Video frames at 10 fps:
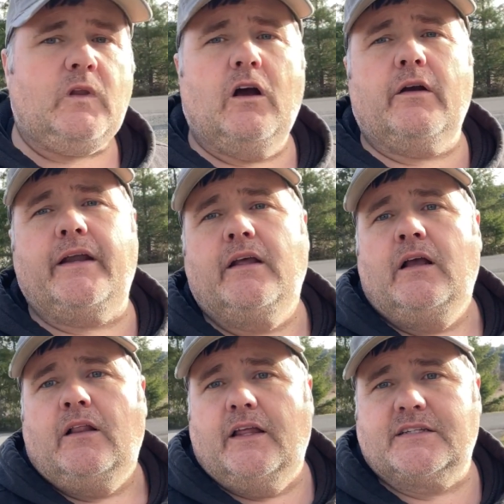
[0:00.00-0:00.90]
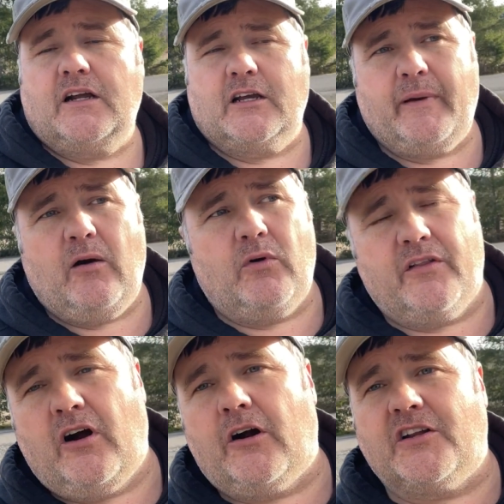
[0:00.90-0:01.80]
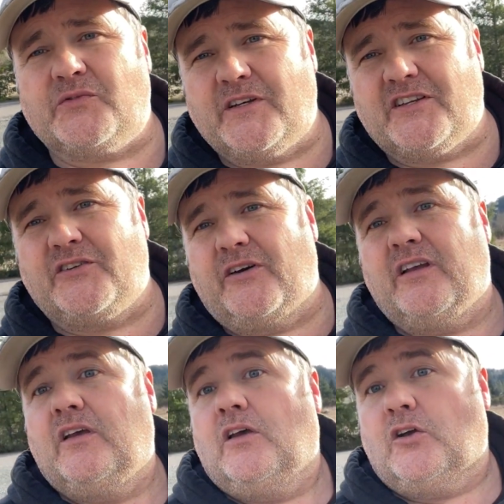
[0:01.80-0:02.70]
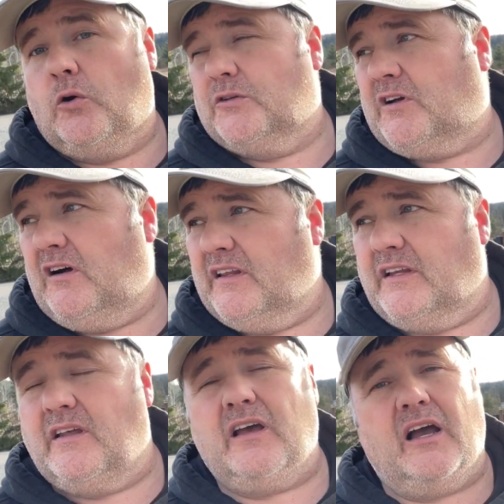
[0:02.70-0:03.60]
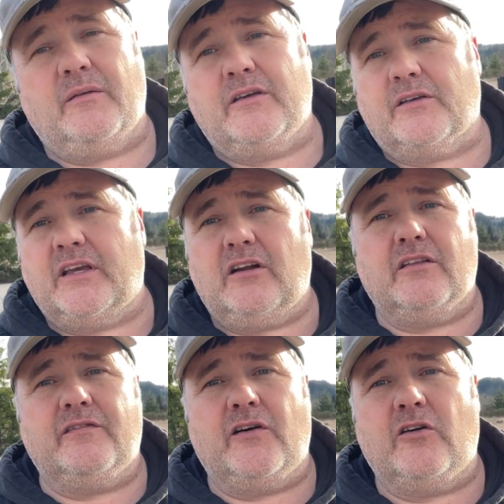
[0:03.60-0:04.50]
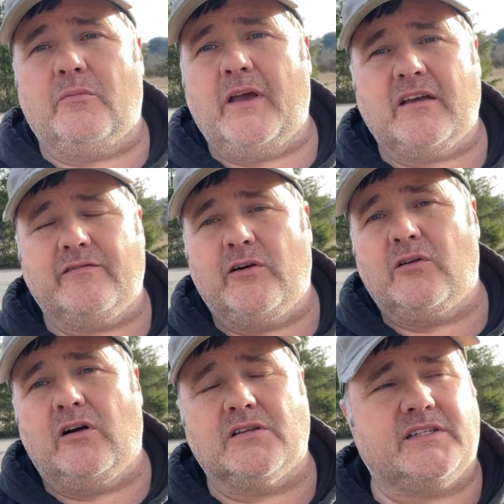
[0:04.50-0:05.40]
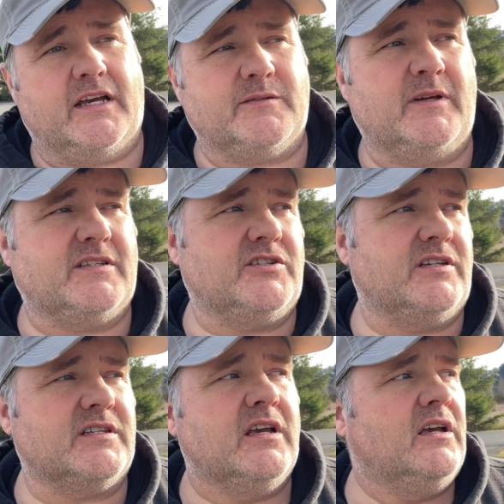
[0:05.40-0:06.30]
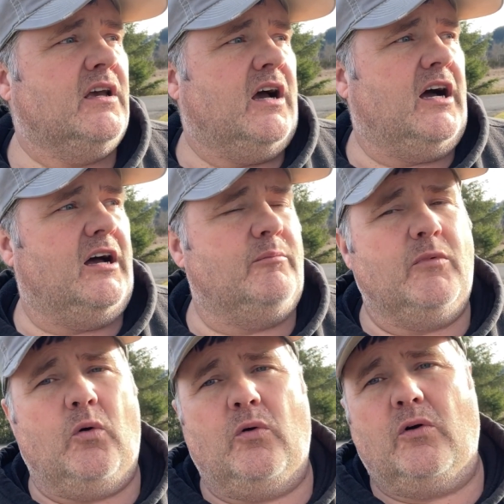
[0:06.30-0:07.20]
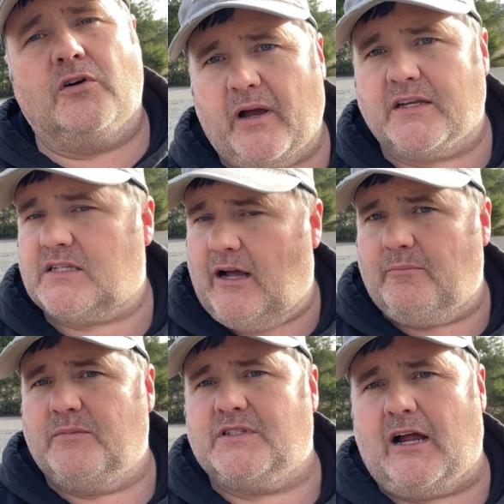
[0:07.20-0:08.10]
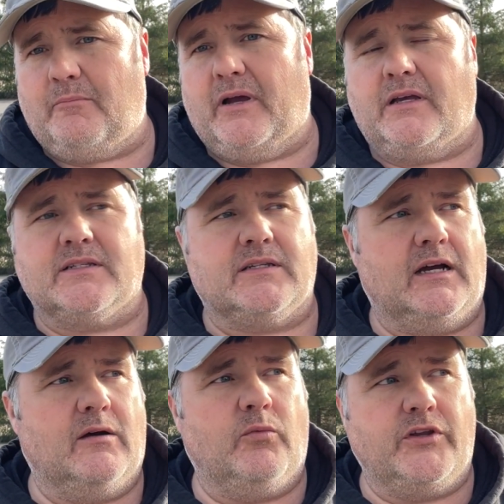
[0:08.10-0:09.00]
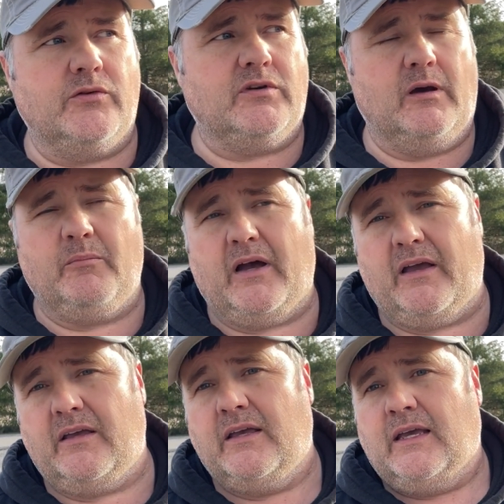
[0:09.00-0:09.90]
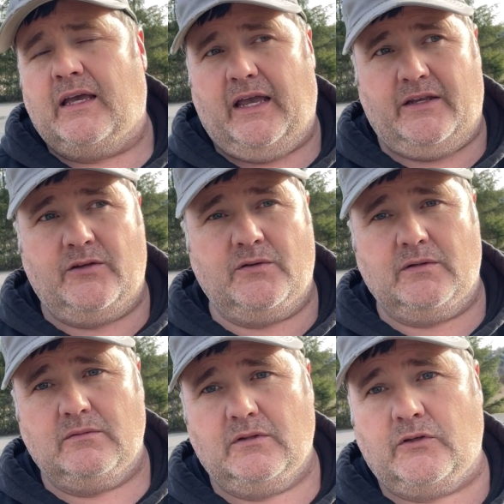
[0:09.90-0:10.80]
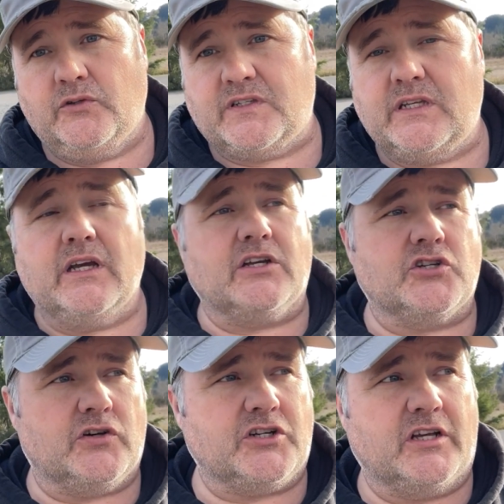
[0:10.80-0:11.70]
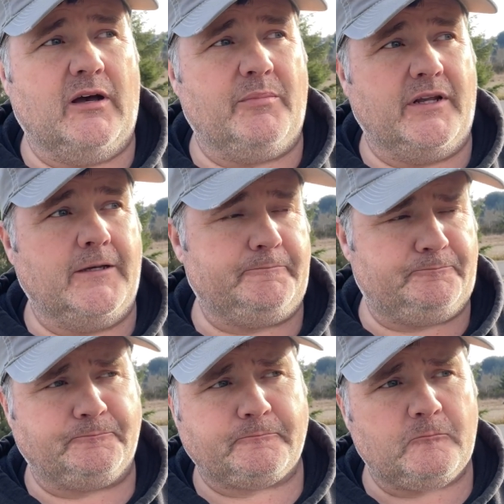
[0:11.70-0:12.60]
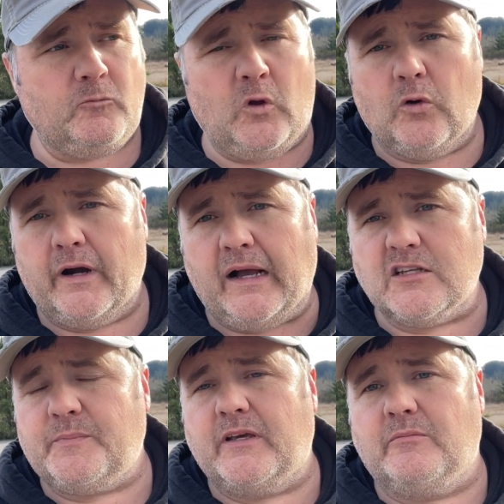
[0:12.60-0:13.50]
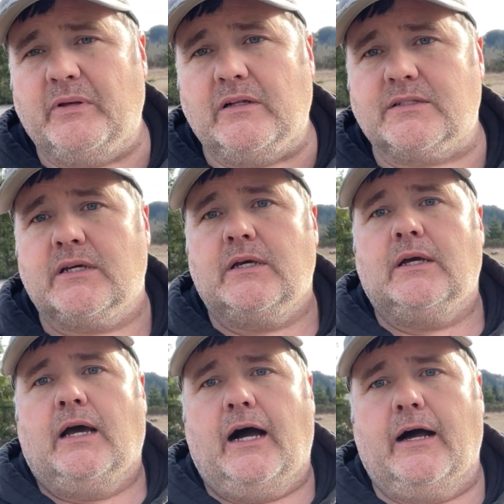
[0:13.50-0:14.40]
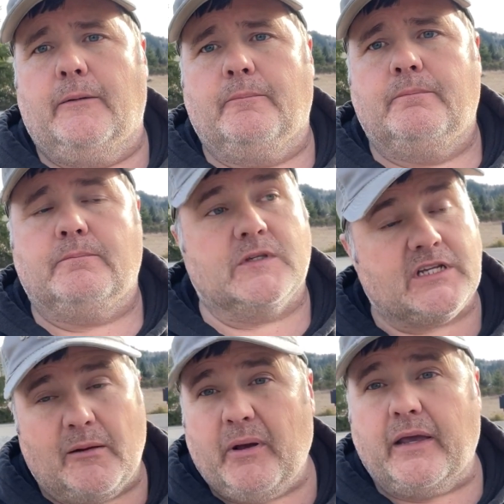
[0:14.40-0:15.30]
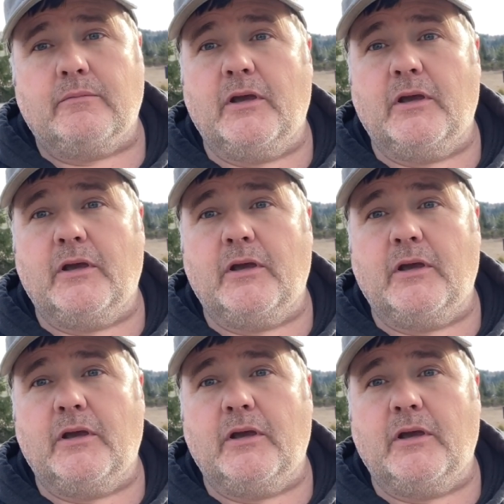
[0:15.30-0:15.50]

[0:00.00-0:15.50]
All right, let's talk about one of the hardest ways to do it: cold calling. Either getting on the phone and making phone calls, text messages, or by stop bys. When you come by and you see a construction company or a house being built, stop by.